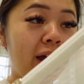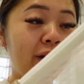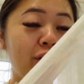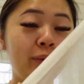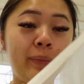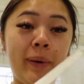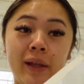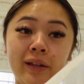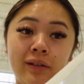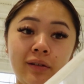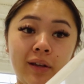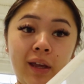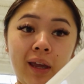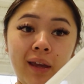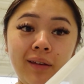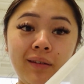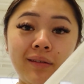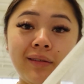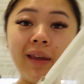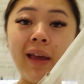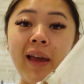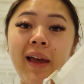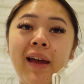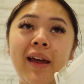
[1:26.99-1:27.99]
a new pencil
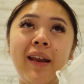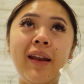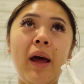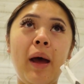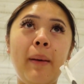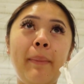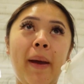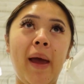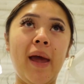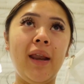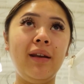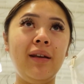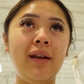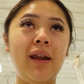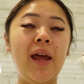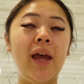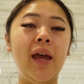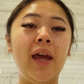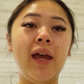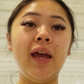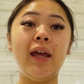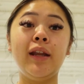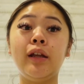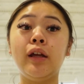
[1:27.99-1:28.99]
case and a pen
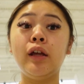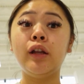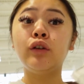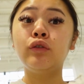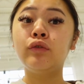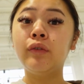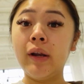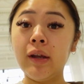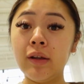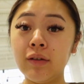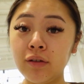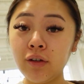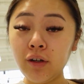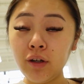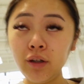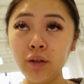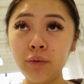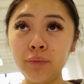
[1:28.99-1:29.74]
and an eraser.